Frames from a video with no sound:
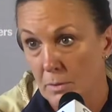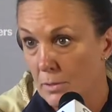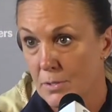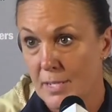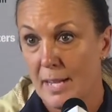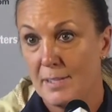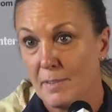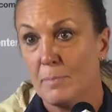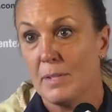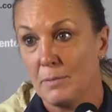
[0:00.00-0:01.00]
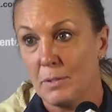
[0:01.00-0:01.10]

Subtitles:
Her stats have been